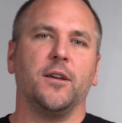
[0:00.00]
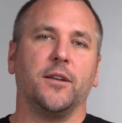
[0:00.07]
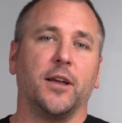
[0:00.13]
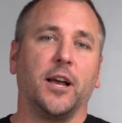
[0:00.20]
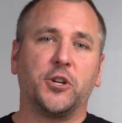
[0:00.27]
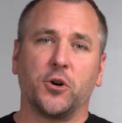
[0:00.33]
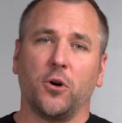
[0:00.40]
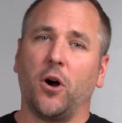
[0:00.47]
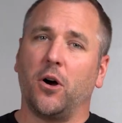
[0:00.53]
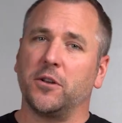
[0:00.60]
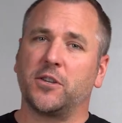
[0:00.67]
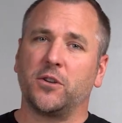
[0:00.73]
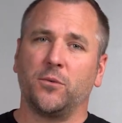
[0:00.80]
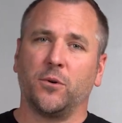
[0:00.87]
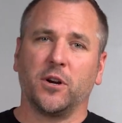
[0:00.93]
Nitro
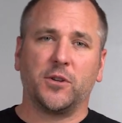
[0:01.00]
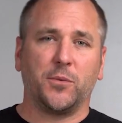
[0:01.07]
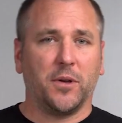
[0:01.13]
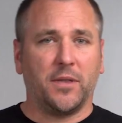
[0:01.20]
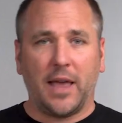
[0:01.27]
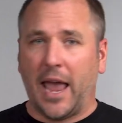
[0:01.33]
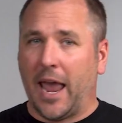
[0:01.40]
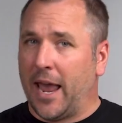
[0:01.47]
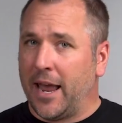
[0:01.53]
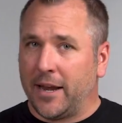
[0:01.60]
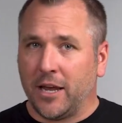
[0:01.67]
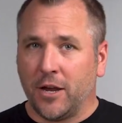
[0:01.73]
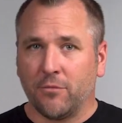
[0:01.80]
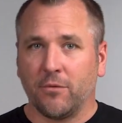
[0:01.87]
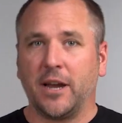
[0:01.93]
also works with
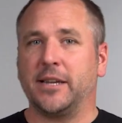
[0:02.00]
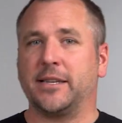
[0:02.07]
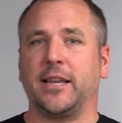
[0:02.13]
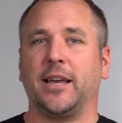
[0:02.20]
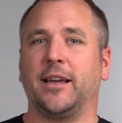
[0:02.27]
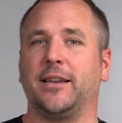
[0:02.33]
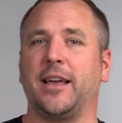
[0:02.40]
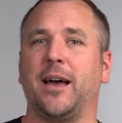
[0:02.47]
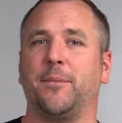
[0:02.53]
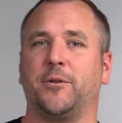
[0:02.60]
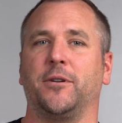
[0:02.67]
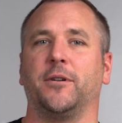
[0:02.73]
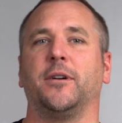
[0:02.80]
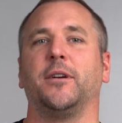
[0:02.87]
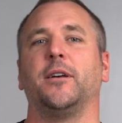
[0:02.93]
any Raceseng
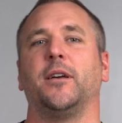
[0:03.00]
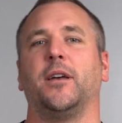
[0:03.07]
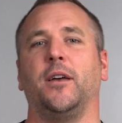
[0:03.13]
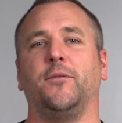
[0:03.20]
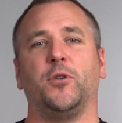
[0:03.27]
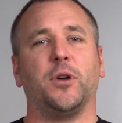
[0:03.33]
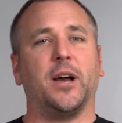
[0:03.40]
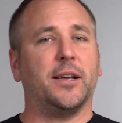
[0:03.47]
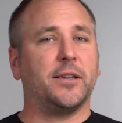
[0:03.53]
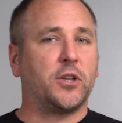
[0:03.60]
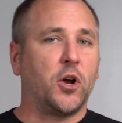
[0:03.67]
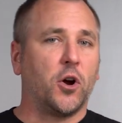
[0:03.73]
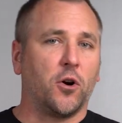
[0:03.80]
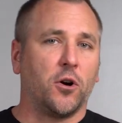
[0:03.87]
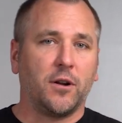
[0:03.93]
adapter. If you guys
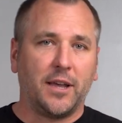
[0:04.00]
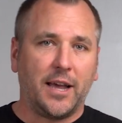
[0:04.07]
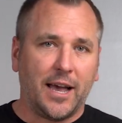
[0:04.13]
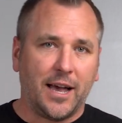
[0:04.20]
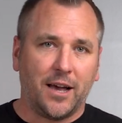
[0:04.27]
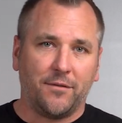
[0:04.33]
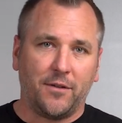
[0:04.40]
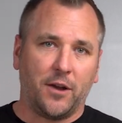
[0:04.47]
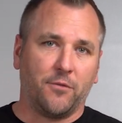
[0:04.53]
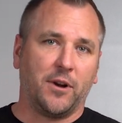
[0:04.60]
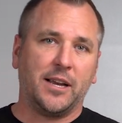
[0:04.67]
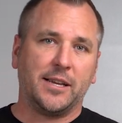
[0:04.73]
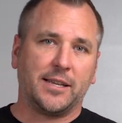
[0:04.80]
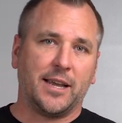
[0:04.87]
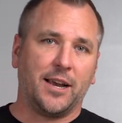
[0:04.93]
currently have a
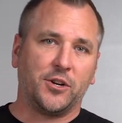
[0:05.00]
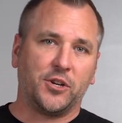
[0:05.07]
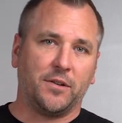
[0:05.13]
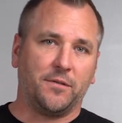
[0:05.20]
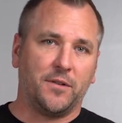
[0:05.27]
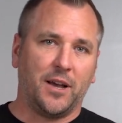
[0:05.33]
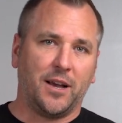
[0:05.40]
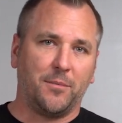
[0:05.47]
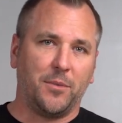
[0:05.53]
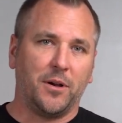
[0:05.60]
Raceseng shift knob